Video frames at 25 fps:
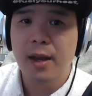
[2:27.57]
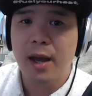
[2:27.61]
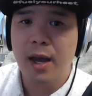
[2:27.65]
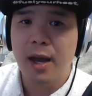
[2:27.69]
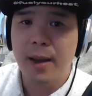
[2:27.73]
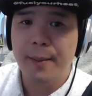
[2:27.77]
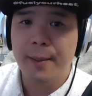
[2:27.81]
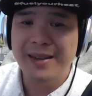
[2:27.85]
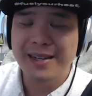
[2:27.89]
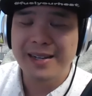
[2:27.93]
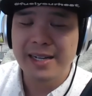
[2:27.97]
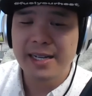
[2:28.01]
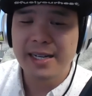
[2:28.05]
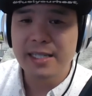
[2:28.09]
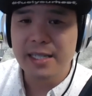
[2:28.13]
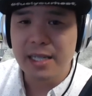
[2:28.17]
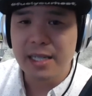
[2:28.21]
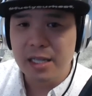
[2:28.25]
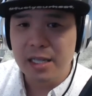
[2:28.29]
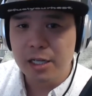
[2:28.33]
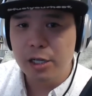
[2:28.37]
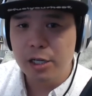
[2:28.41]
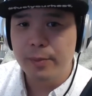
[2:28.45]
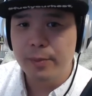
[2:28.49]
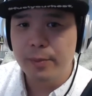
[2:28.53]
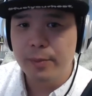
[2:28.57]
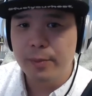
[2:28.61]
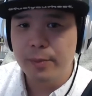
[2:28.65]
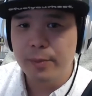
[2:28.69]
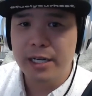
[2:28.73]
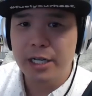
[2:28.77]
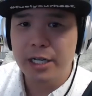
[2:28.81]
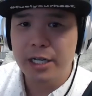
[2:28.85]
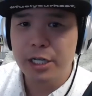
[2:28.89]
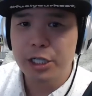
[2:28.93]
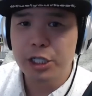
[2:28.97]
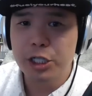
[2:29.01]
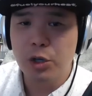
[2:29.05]
Um, it is a little bit
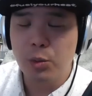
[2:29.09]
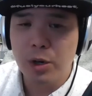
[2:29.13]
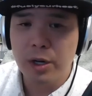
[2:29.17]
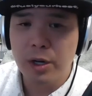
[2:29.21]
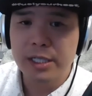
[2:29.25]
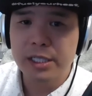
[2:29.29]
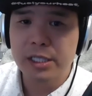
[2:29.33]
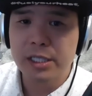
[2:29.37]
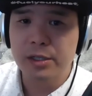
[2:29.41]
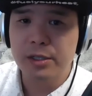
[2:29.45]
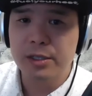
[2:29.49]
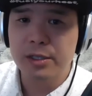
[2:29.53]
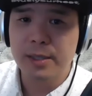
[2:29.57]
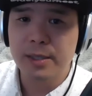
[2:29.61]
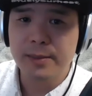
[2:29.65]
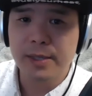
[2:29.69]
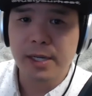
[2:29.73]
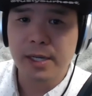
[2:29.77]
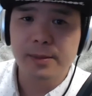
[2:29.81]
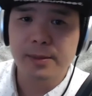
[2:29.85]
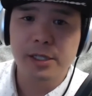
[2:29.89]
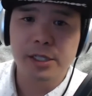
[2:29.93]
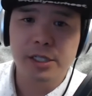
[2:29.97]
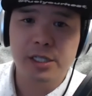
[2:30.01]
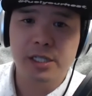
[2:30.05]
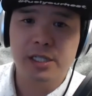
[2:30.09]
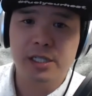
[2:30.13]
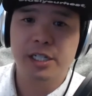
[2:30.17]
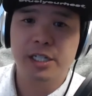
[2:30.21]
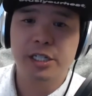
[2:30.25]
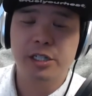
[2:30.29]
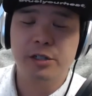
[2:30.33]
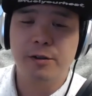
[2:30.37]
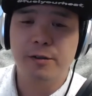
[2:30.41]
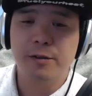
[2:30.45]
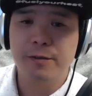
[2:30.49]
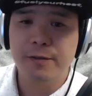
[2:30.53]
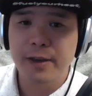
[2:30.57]
additional work, so sometimes there's
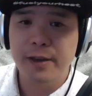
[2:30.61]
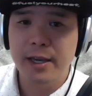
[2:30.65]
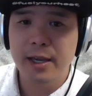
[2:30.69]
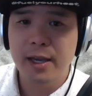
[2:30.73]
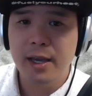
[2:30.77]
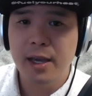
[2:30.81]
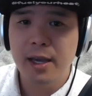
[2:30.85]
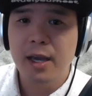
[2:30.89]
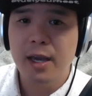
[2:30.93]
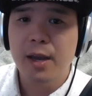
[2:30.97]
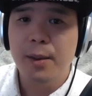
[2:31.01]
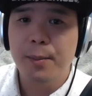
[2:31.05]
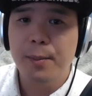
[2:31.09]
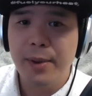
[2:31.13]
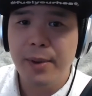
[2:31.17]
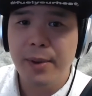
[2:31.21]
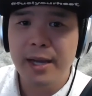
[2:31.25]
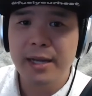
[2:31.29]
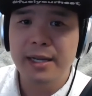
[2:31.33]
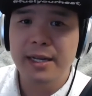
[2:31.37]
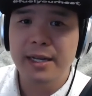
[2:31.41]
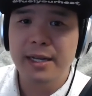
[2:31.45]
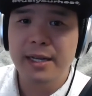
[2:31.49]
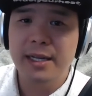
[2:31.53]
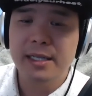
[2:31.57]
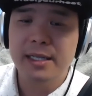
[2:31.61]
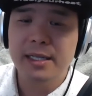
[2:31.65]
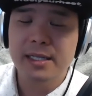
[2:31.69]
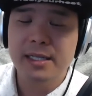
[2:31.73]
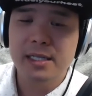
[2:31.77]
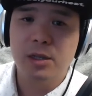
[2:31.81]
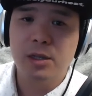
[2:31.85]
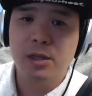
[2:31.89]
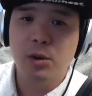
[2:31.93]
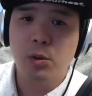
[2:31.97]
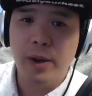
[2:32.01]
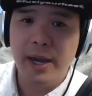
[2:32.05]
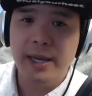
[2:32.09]
additional fee, but it's
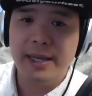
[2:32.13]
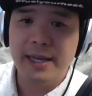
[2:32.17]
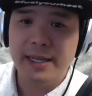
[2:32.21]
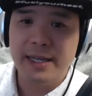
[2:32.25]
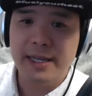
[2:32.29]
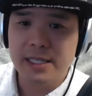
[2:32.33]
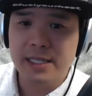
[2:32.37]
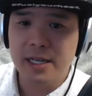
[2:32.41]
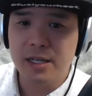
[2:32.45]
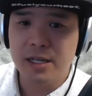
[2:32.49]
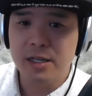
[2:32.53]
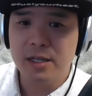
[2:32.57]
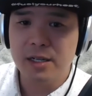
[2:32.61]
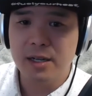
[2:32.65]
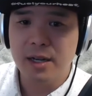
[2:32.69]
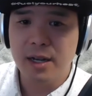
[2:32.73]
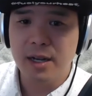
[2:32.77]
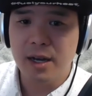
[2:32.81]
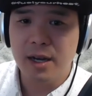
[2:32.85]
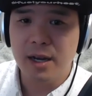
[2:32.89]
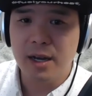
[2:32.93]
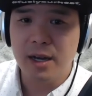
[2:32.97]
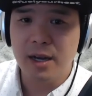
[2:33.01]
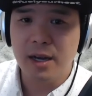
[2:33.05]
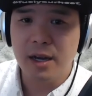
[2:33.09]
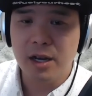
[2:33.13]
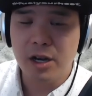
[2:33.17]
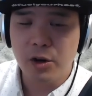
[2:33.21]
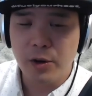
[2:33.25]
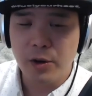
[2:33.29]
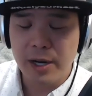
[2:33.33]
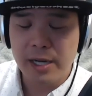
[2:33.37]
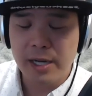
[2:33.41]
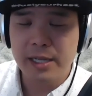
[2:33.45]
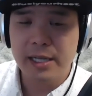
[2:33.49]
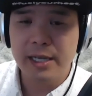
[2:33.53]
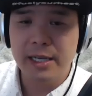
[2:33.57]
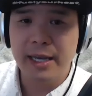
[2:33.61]
the way that's done uh,
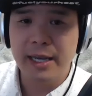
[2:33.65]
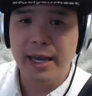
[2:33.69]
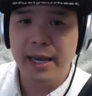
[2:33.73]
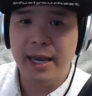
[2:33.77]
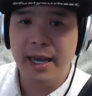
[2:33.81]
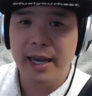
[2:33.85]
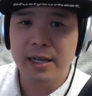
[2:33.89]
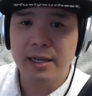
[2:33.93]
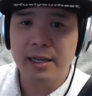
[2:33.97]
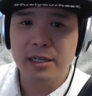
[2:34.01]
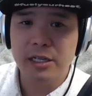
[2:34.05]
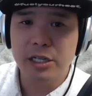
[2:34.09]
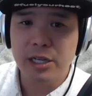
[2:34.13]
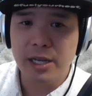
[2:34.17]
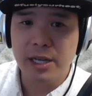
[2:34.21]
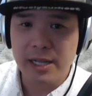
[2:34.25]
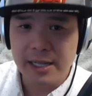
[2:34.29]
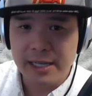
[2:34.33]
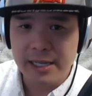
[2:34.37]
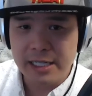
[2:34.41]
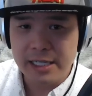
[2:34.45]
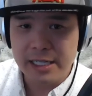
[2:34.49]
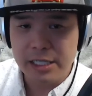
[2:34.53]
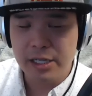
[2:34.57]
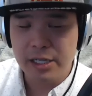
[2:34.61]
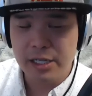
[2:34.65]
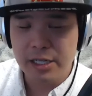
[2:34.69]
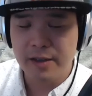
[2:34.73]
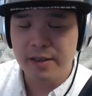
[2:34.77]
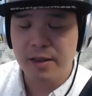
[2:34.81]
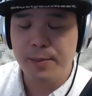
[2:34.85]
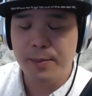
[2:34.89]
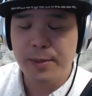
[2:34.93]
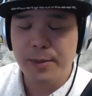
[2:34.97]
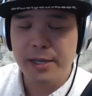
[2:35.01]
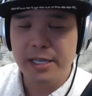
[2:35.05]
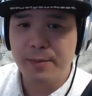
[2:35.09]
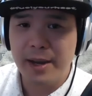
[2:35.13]
correctly, and at least you have the
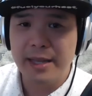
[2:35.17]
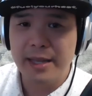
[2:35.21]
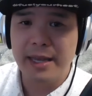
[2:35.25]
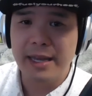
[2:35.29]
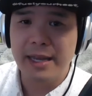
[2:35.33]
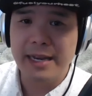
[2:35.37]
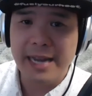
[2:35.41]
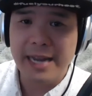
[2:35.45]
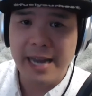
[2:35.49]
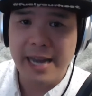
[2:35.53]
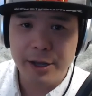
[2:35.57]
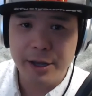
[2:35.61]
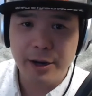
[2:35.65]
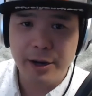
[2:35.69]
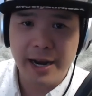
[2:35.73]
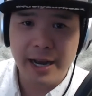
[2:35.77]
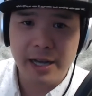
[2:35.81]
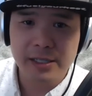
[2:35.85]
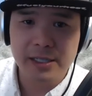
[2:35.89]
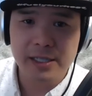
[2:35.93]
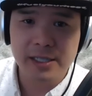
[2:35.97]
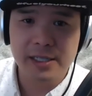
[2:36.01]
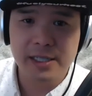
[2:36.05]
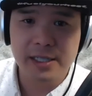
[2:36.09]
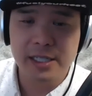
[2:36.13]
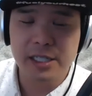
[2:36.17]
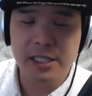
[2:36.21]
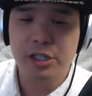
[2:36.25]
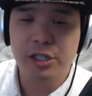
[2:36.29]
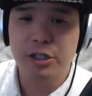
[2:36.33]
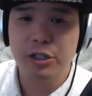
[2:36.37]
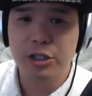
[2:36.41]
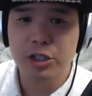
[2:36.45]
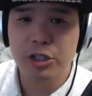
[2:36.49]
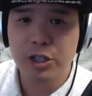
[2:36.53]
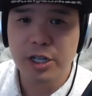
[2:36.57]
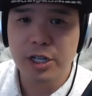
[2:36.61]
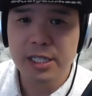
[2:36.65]
peace of mind that now your house is
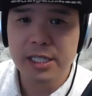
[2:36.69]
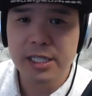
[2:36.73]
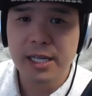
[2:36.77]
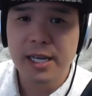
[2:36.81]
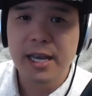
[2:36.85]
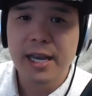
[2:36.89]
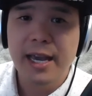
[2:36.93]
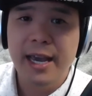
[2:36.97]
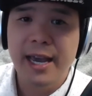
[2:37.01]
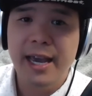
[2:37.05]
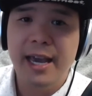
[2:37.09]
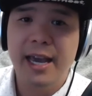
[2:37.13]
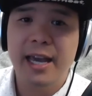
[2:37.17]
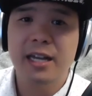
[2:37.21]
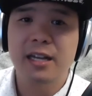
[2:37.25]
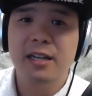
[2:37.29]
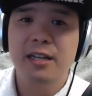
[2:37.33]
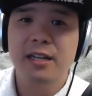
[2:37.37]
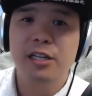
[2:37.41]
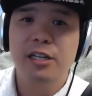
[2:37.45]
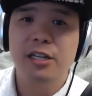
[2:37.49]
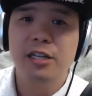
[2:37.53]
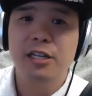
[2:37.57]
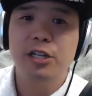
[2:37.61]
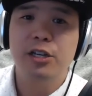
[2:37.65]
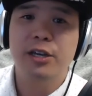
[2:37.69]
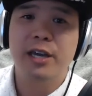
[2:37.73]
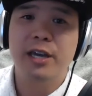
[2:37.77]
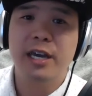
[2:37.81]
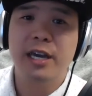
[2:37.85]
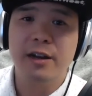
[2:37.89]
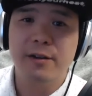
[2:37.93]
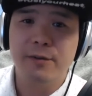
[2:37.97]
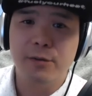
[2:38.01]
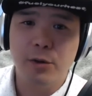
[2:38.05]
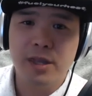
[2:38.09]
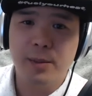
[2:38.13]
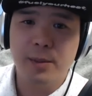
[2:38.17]
into your trust, and you can
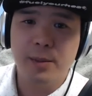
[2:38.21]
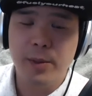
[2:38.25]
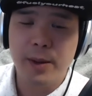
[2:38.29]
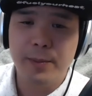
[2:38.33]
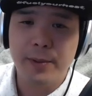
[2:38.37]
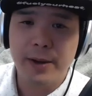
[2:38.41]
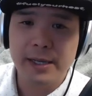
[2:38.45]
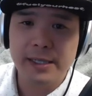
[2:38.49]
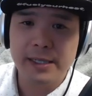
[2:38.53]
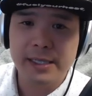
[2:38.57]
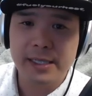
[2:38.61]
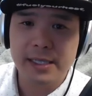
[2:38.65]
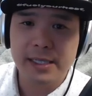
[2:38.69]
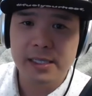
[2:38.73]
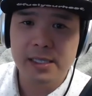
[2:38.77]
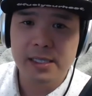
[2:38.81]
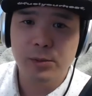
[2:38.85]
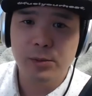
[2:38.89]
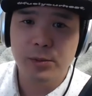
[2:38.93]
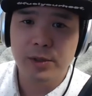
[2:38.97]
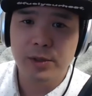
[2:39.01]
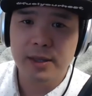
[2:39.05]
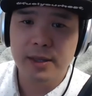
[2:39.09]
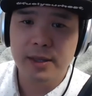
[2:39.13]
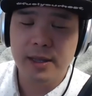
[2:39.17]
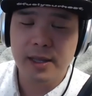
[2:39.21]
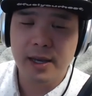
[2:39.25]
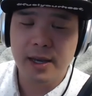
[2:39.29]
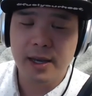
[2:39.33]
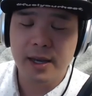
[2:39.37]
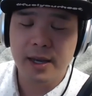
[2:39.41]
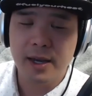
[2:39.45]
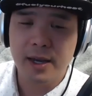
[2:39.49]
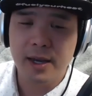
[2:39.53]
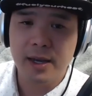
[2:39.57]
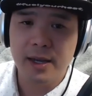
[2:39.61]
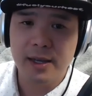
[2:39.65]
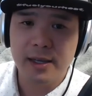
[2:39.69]
avoid the probate process with
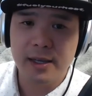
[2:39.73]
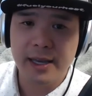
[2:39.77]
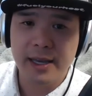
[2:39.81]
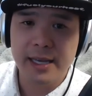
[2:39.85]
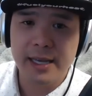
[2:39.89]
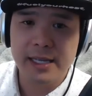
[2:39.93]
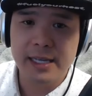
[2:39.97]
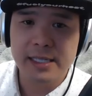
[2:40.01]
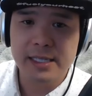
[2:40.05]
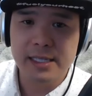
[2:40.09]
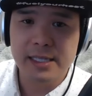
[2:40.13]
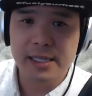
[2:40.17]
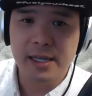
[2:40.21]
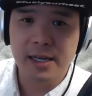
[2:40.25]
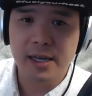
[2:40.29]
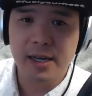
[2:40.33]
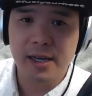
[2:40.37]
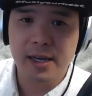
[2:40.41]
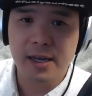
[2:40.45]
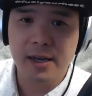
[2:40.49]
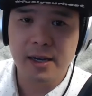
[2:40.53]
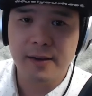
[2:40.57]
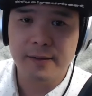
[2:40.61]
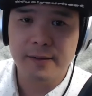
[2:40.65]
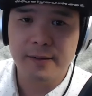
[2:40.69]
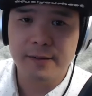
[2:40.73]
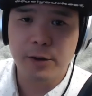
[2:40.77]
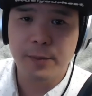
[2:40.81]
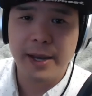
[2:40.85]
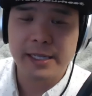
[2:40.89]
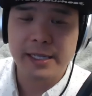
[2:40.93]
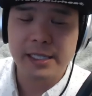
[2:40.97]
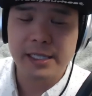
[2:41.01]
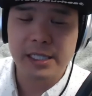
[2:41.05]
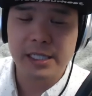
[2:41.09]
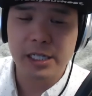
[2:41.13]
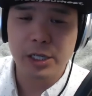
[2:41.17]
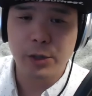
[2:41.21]
Uh, in case uh, if you're
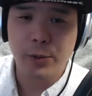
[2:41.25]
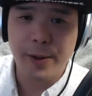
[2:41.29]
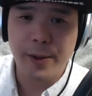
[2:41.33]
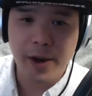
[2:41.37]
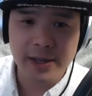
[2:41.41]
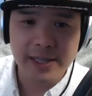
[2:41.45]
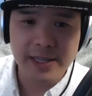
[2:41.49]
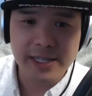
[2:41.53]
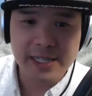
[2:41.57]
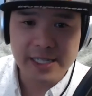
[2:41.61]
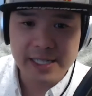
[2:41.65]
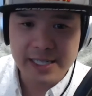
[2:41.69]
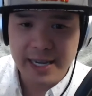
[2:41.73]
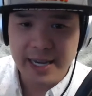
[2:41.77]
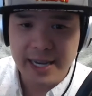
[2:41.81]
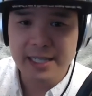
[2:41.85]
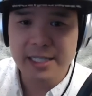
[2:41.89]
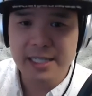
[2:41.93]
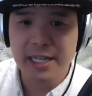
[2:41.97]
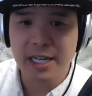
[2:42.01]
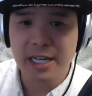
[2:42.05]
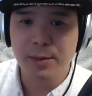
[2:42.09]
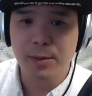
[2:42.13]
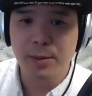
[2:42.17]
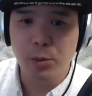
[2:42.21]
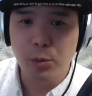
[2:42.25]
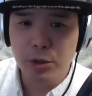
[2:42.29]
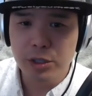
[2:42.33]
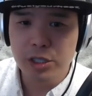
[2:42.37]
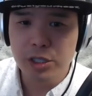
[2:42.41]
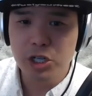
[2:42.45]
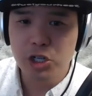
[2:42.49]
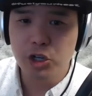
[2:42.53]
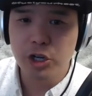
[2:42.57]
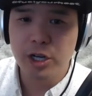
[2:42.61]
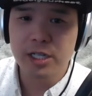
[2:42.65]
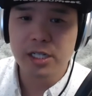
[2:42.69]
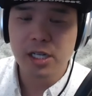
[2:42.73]
passing away. All right, this is Dan talking about wills
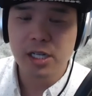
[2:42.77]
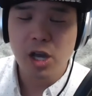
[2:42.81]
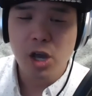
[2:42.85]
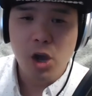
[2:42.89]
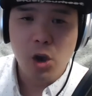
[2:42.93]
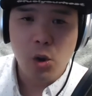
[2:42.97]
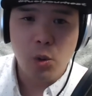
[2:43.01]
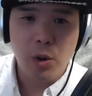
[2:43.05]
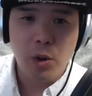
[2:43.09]
and trusts.